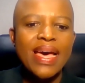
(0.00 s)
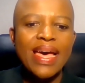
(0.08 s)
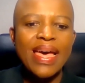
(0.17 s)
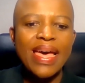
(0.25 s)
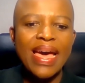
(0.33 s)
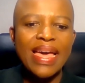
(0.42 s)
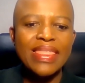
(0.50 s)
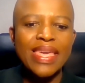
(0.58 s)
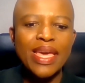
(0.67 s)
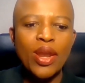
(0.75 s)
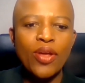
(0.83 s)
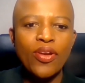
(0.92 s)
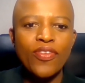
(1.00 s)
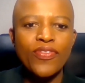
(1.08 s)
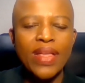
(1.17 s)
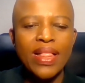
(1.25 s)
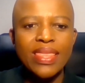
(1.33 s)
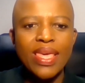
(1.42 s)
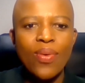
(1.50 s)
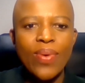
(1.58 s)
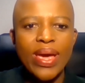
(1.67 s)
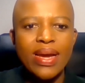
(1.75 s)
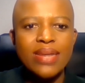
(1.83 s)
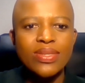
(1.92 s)
Uh, I think a lot of healthcare
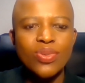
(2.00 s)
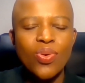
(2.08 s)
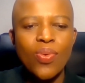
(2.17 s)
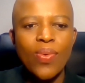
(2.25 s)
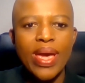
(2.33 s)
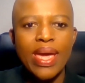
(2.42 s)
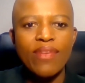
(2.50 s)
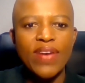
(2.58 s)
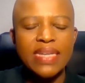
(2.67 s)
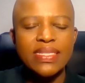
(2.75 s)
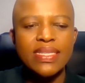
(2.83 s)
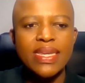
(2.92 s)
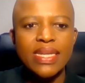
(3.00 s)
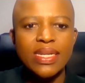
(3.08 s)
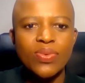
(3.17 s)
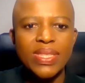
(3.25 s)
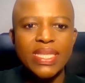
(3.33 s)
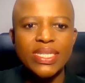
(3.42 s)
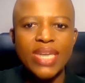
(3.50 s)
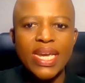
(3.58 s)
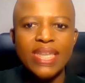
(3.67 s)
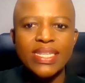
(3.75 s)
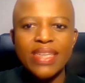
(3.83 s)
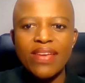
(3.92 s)
workers who were vaccinated with the
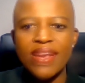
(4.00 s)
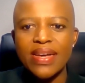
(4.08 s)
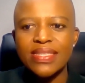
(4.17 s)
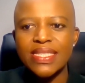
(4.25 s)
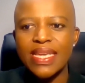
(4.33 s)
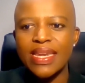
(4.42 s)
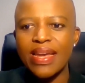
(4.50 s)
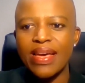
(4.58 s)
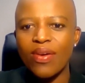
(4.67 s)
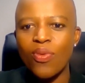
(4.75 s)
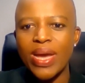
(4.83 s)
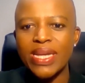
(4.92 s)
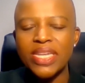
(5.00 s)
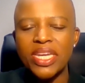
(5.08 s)
J&J vaccine are quite